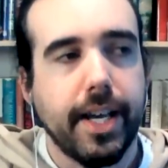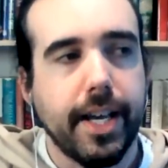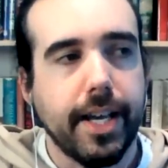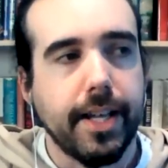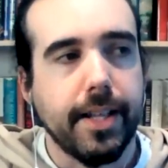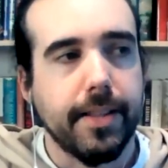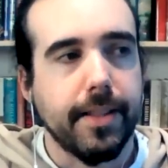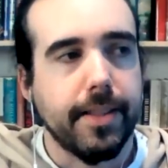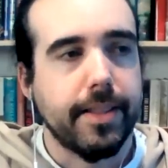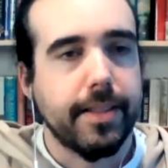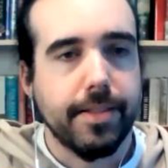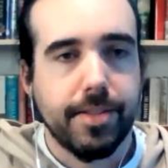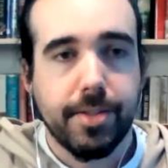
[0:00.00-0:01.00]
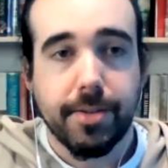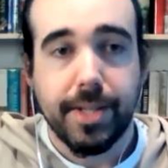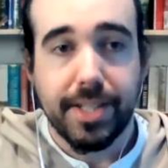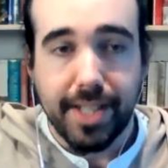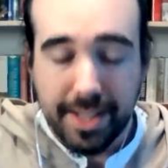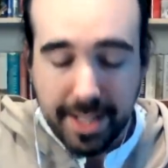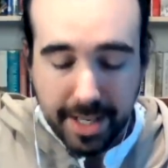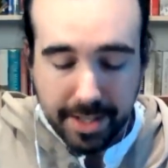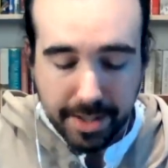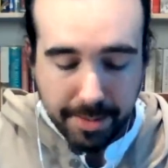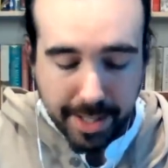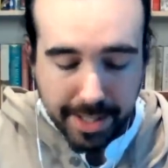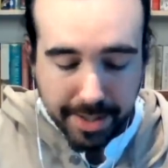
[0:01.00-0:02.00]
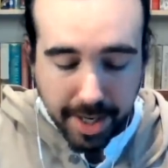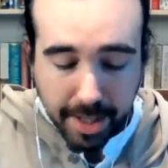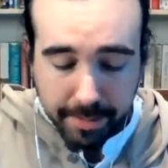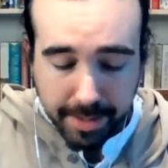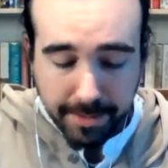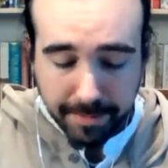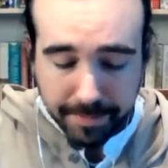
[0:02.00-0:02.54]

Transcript: Uh, stories like that are quite common.